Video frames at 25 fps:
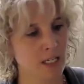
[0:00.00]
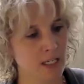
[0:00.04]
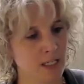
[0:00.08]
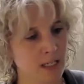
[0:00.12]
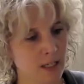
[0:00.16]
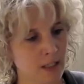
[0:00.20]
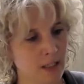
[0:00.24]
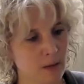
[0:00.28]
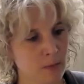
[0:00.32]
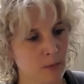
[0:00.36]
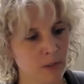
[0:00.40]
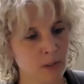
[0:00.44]

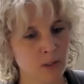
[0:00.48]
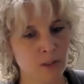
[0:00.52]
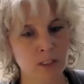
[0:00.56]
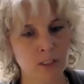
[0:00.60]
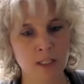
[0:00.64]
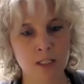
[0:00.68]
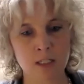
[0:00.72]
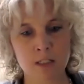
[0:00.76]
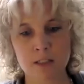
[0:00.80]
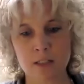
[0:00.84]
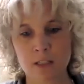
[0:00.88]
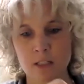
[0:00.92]
down the
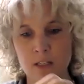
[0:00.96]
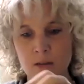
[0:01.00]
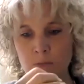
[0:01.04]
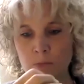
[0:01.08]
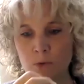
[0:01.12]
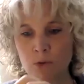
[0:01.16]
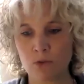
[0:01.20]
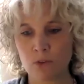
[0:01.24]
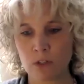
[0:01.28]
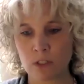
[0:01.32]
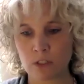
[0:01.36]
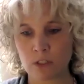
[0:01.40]
buildings and then
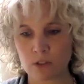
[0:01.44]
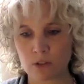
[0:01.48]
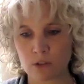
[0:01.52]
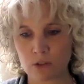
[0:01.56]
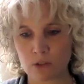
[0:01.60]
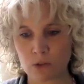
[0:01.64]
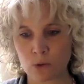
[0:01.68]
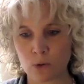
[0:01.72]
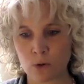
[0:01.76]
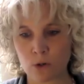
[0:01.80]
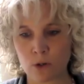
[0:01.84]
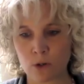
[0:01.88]
moving to
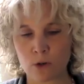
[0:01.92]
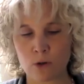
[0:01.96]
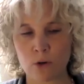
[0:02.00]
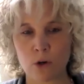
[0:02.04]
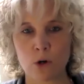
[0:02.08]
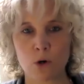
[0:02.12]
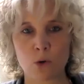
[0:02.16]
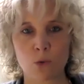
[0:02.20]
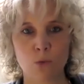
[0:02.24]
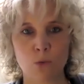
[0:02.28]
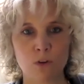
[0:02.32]
soil,